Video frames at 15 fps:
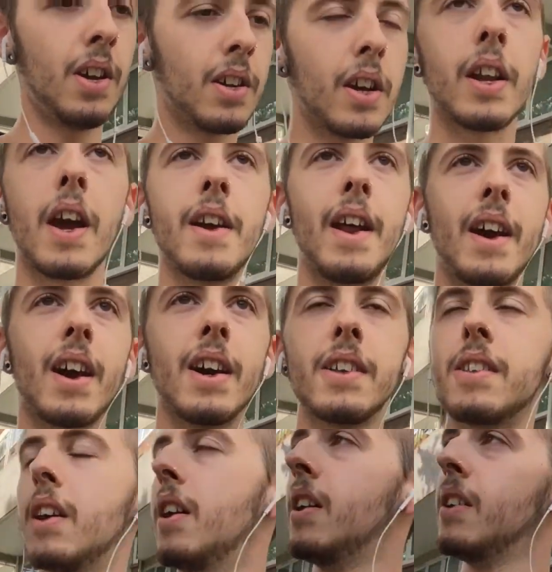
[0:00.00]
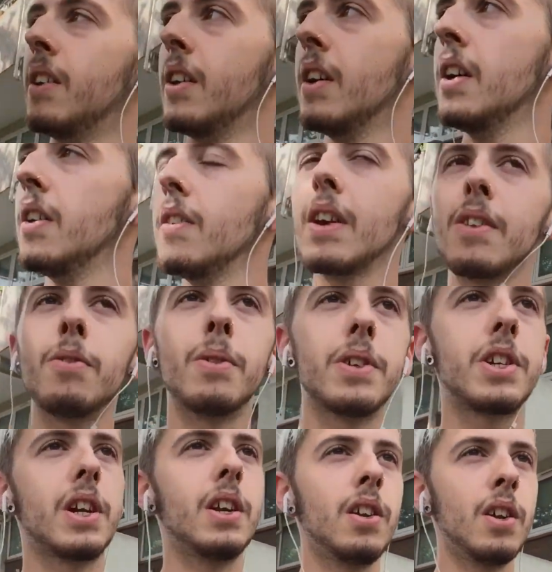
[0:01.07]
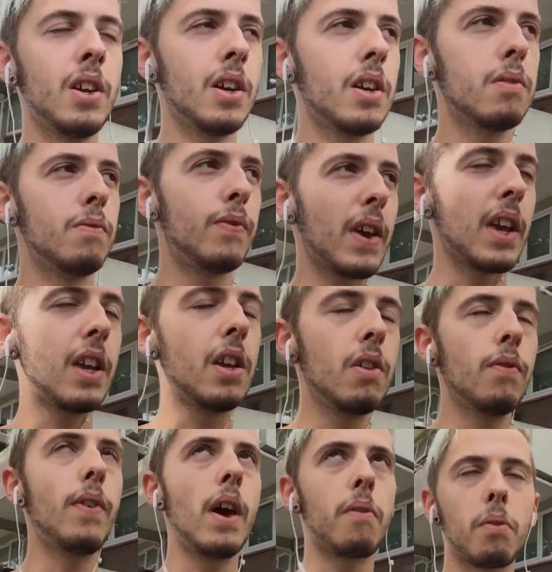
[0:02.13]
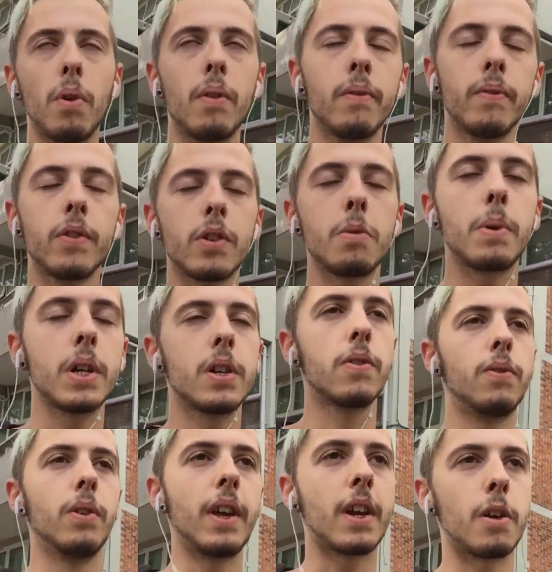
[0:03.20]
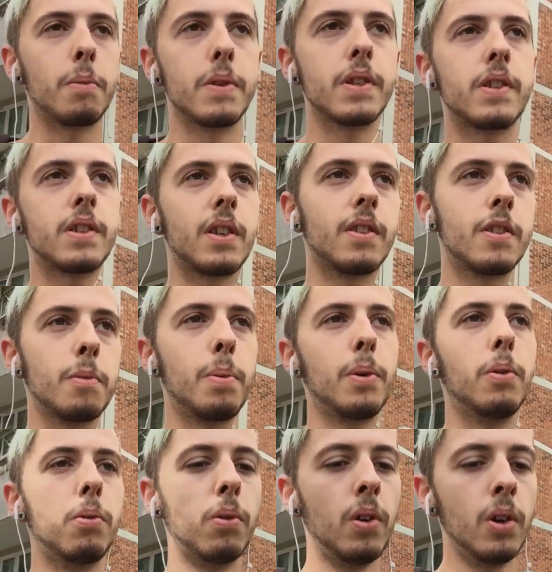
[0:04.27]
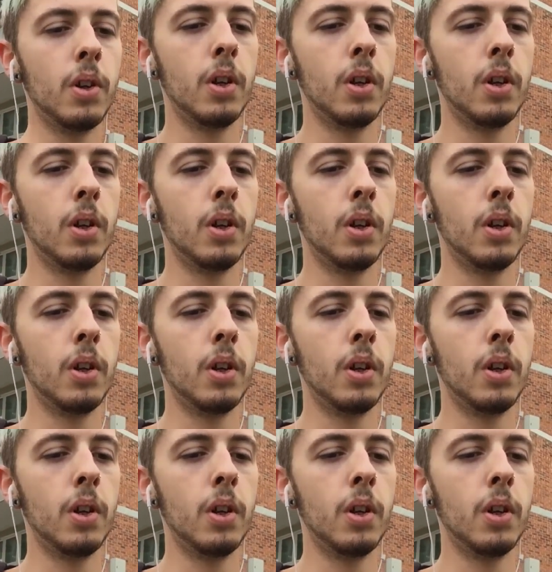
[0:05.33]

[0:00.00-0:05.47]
Gonna go now, guys. Thanks for watching, and thank you everyone so much for their comments and support